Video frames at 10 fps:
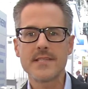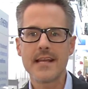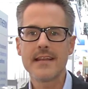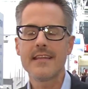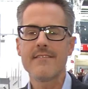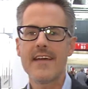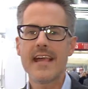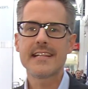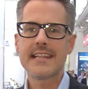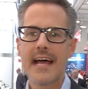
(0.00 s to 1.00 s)
the world's
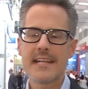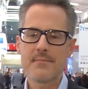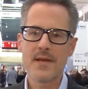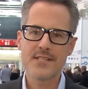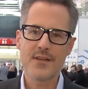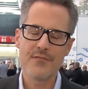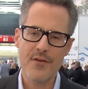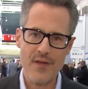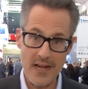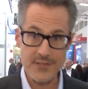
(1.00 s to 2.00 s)
leading trade fair for
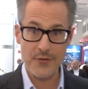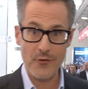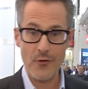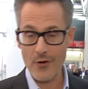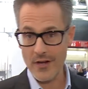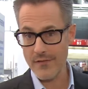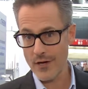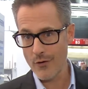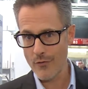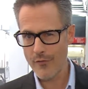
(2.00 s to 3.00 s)
electronics
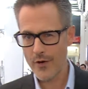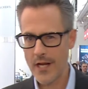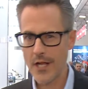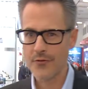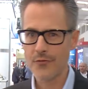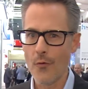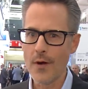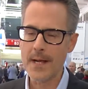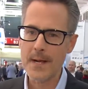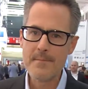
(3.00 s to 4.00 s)
manufacturing and
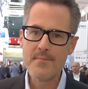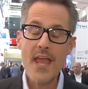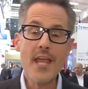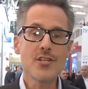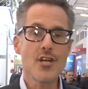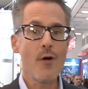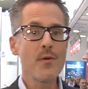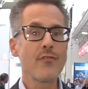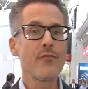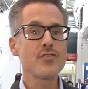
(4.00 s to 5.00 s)
development. I'm taking a look
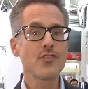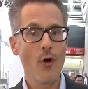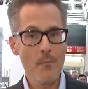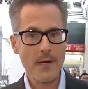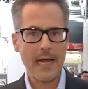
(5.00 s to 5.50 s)
around for you.